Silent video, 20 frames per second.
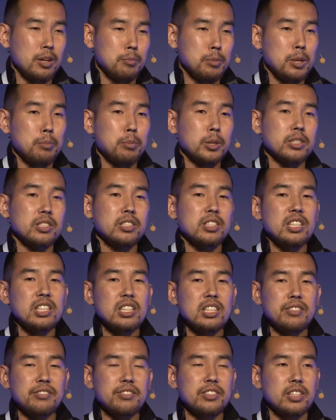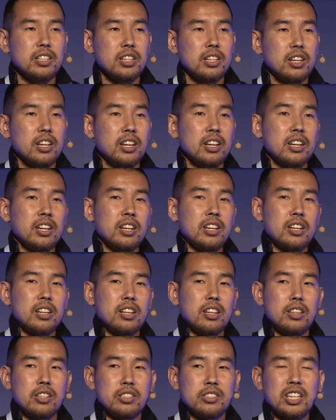be perceived the
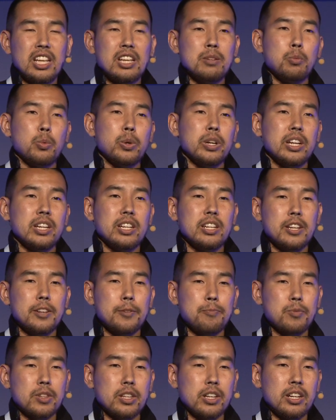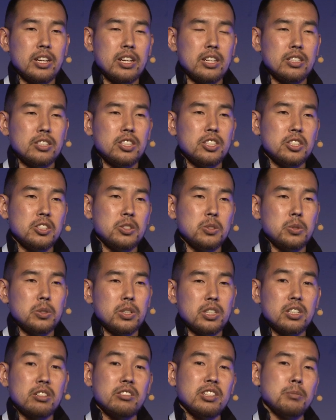same way to
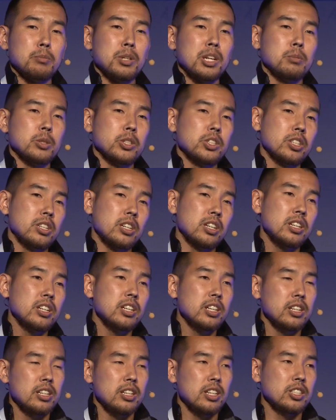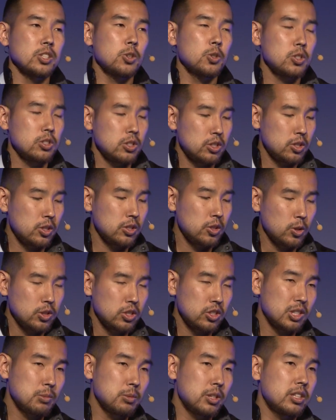a Korean publisher. And so those
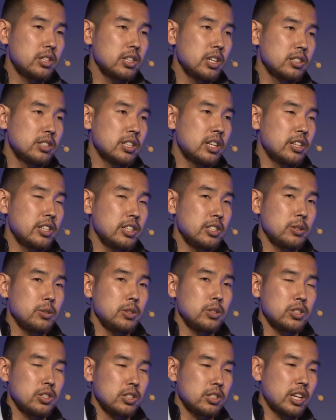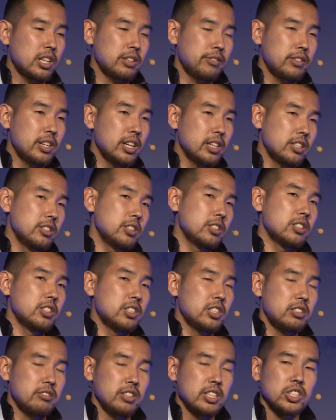are some of the things that you should kind of take into
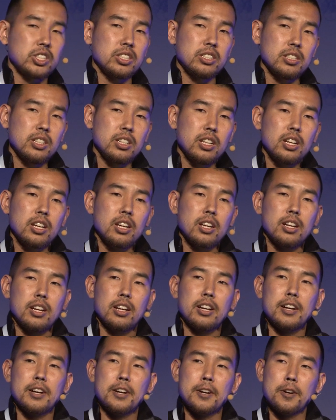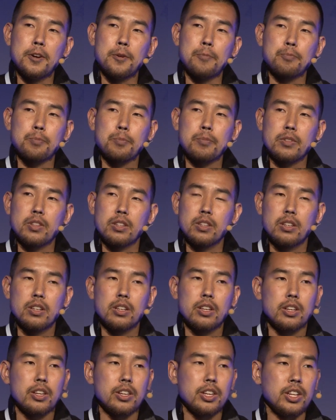consideration.
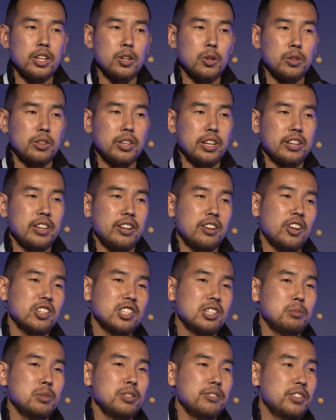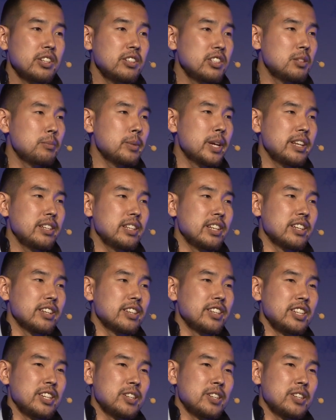They can also be very demanding.